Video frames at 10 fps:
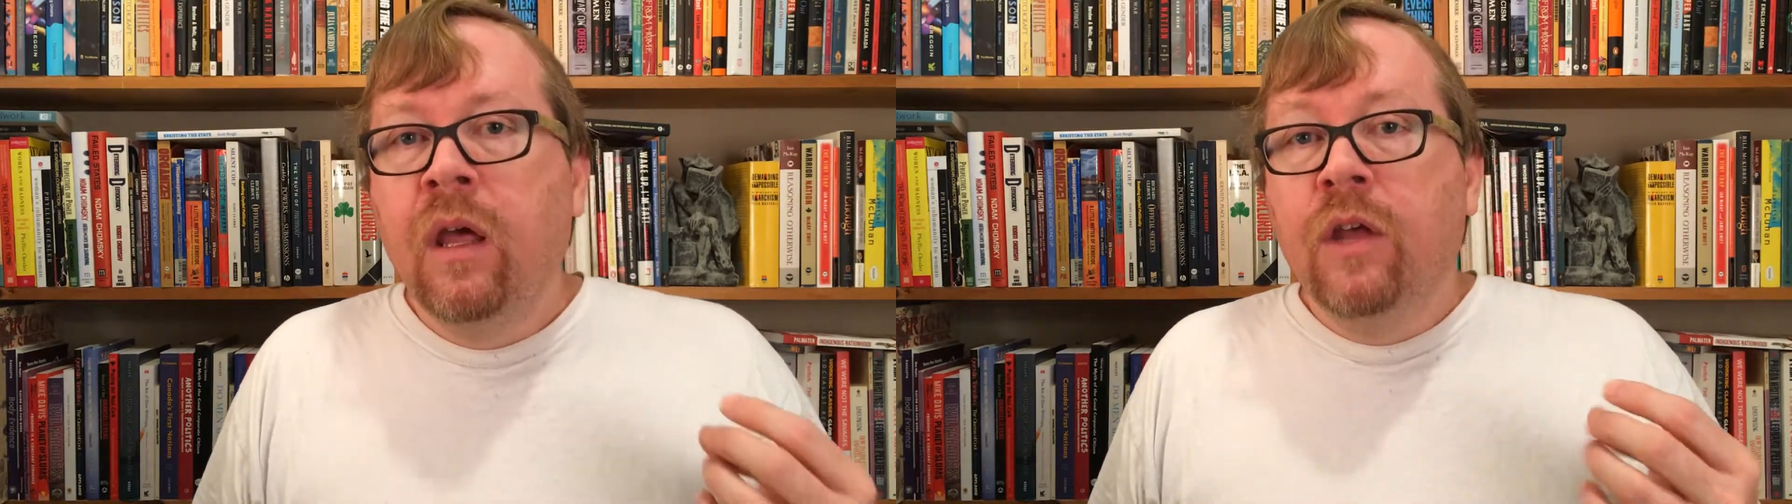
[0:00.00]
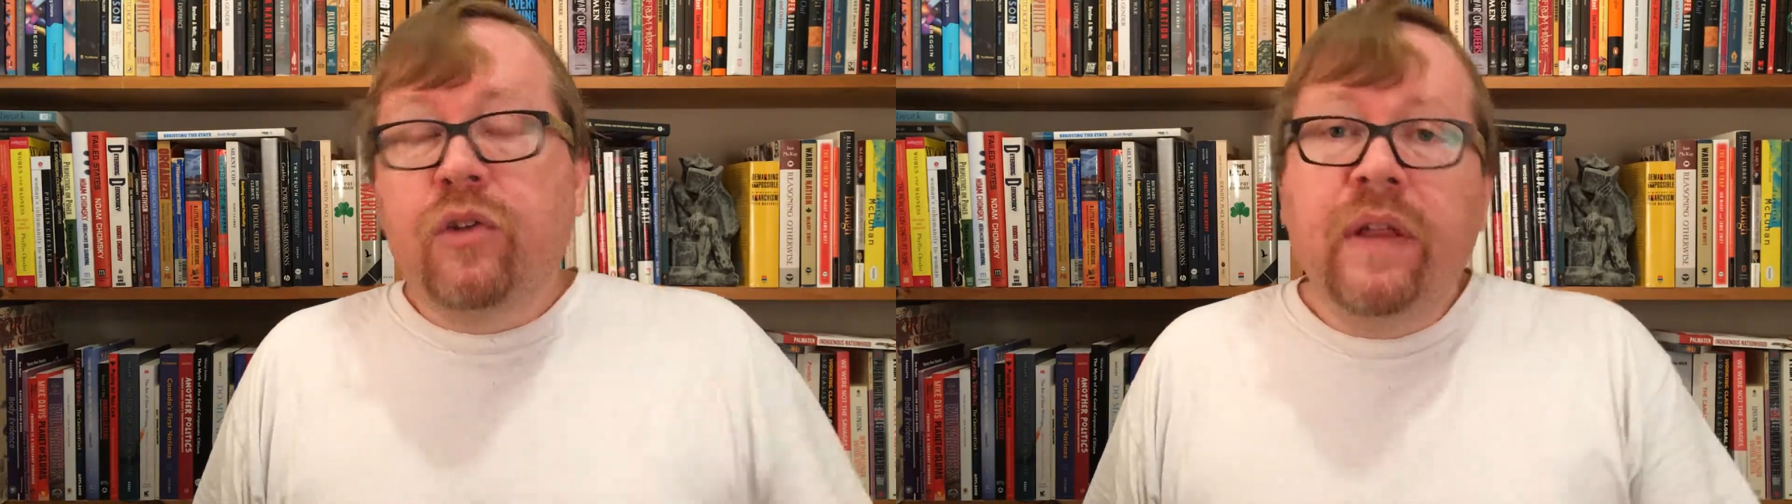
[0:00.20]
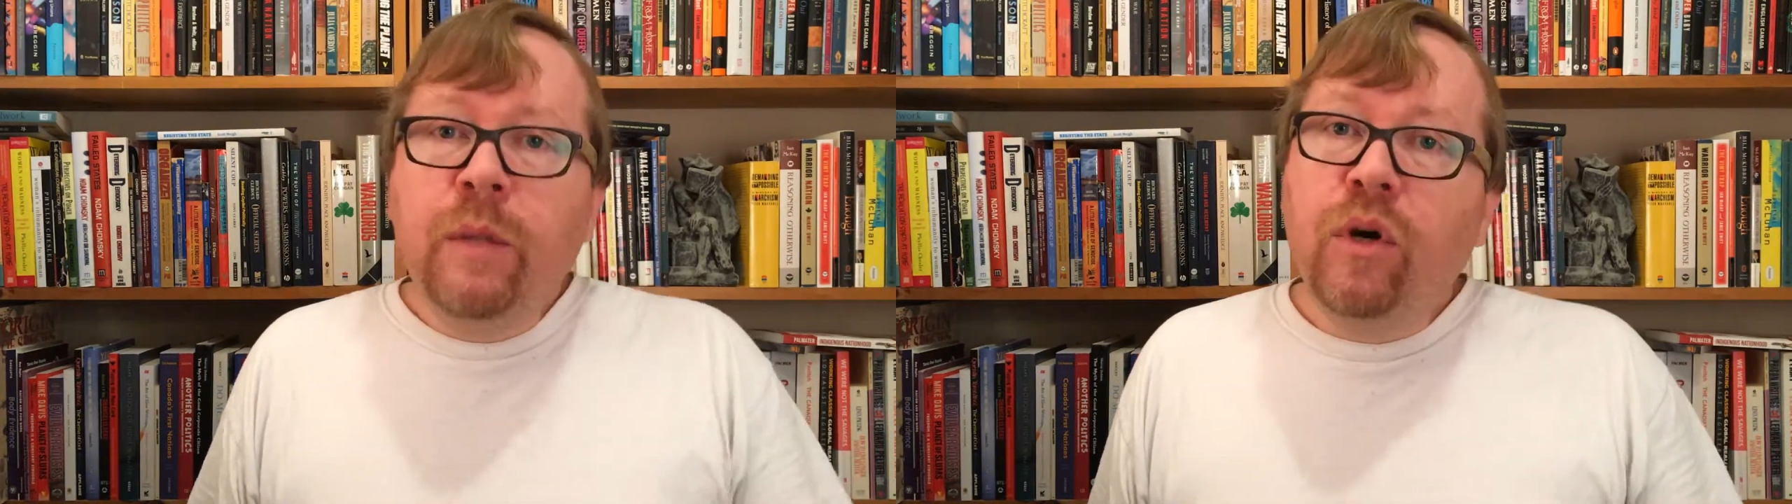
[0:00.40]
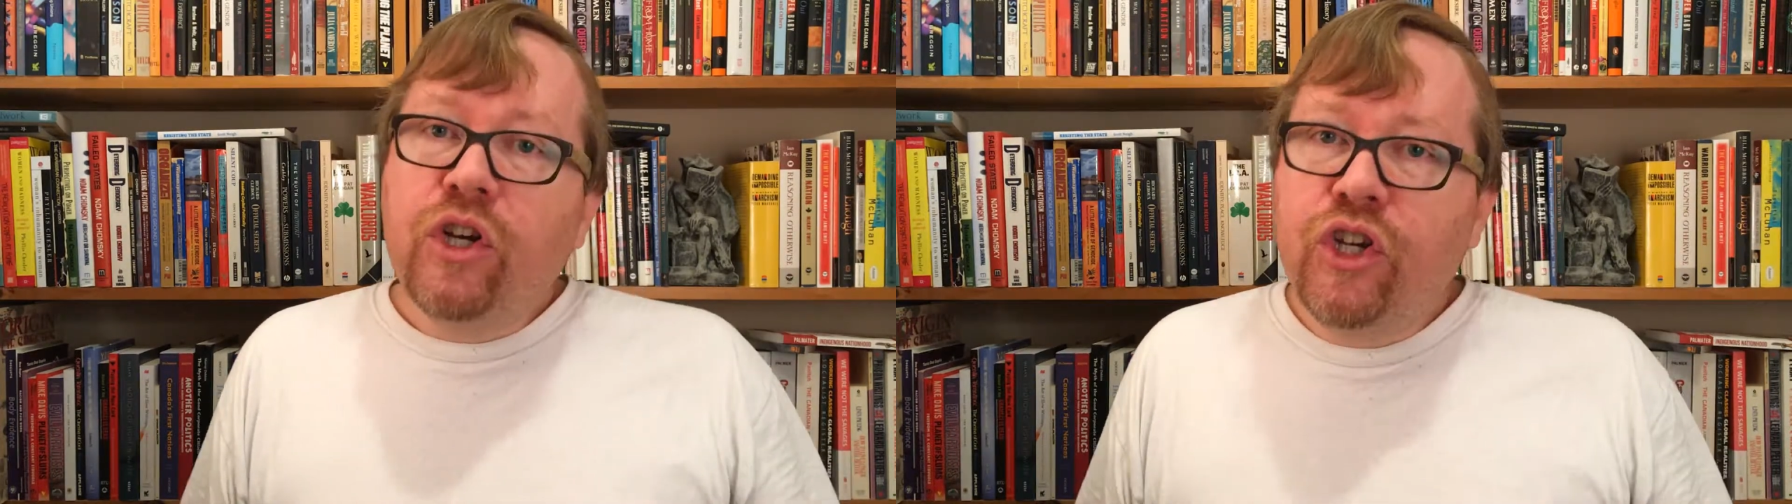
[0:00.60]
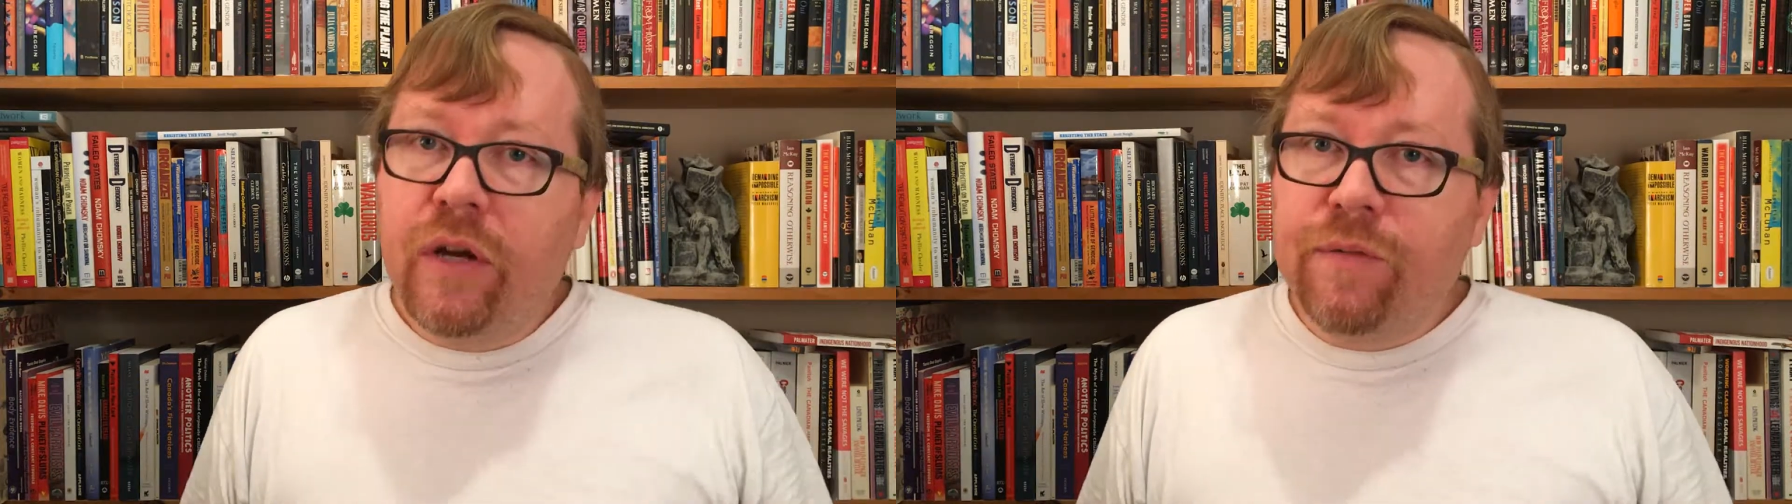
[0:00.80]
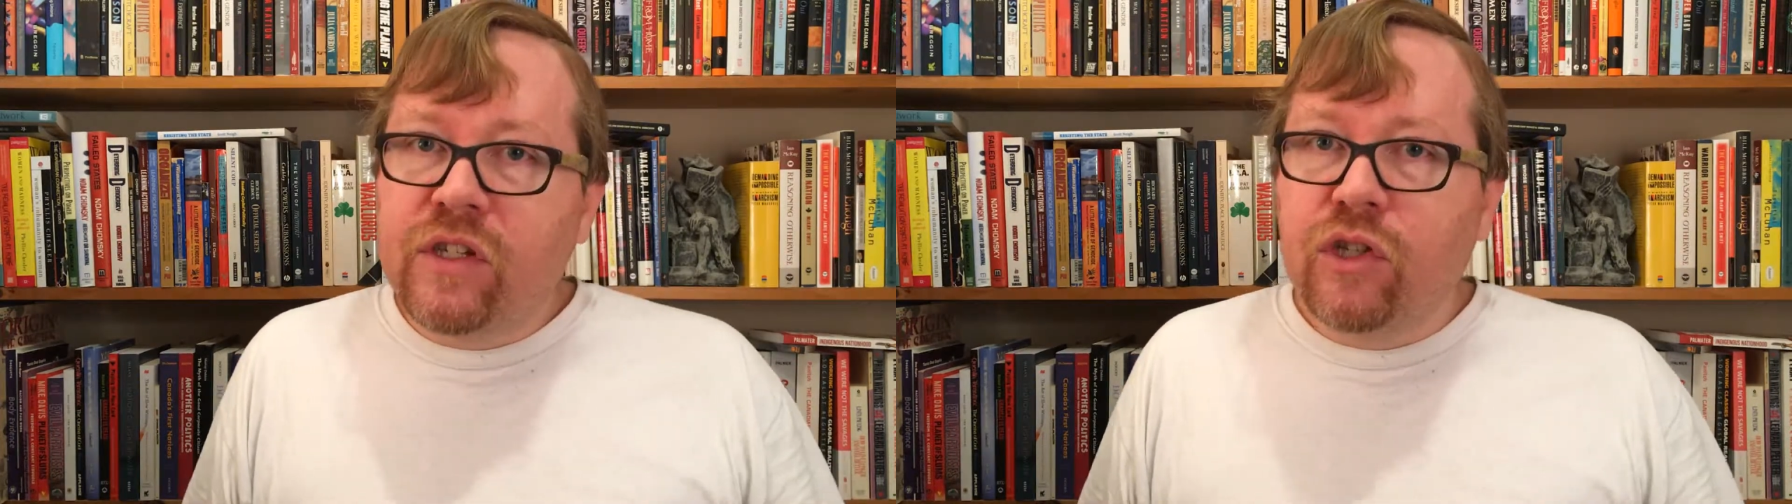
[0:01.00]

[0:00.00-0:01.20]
So then the book shifts